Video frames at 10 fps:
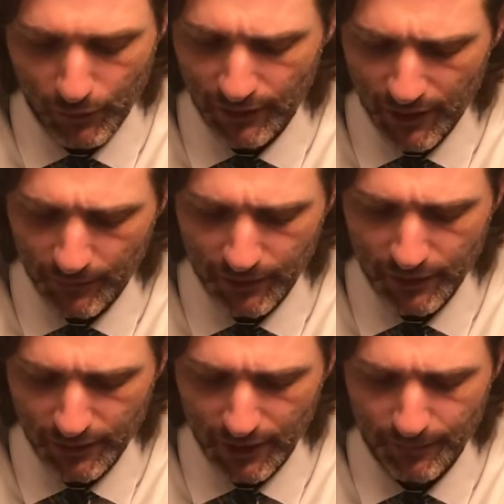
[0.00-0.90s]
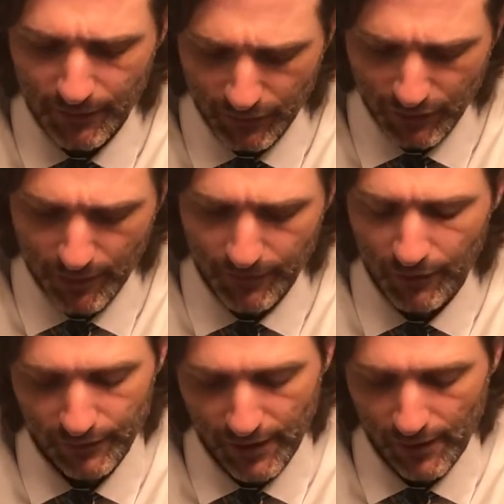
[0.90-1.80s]
He helped clean up the slums in our
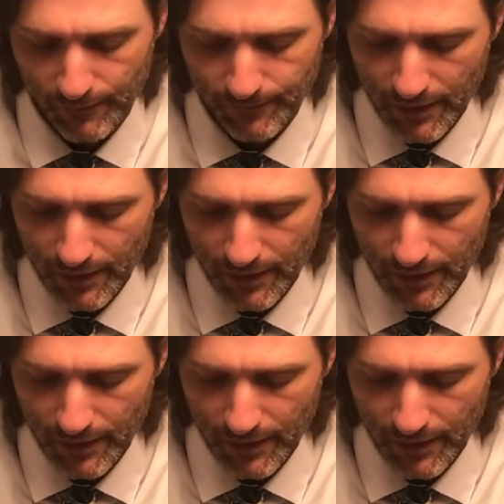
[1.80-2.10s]
town.